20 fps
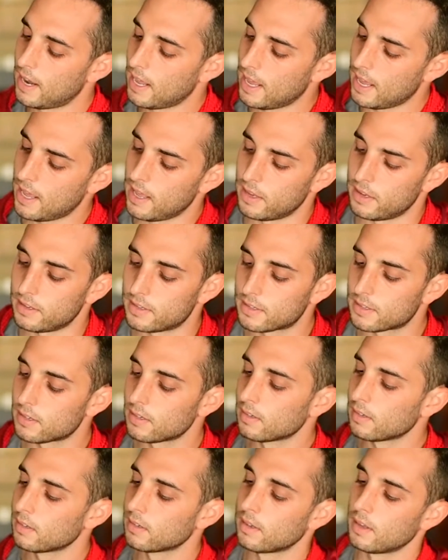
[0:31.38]
is
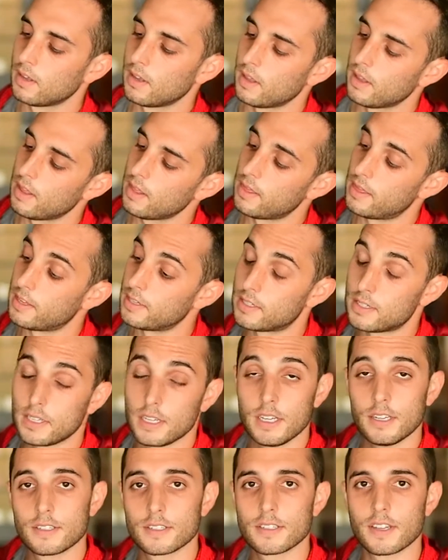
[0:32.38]
the
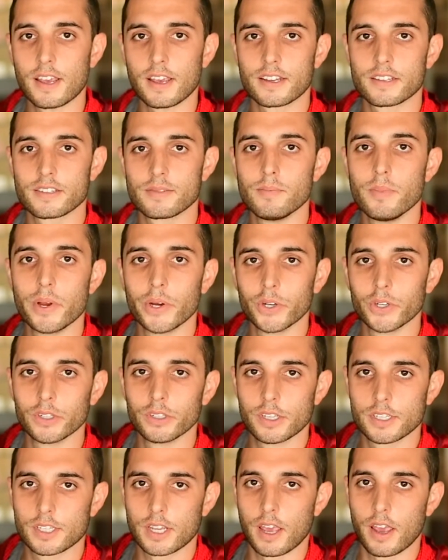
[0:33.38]
Z6
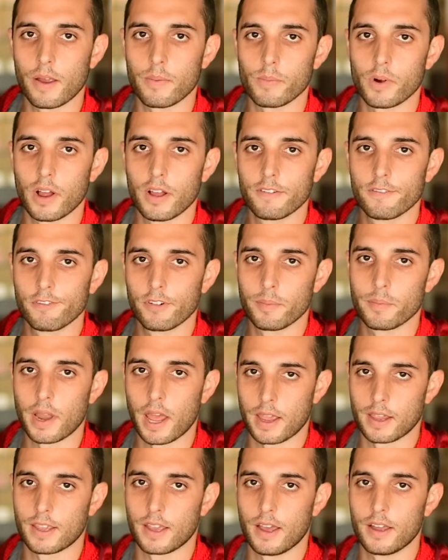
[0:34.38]
mirrorless camera from
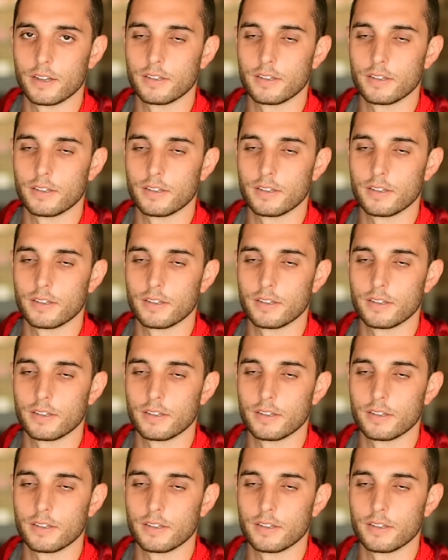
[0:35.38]
Nikon.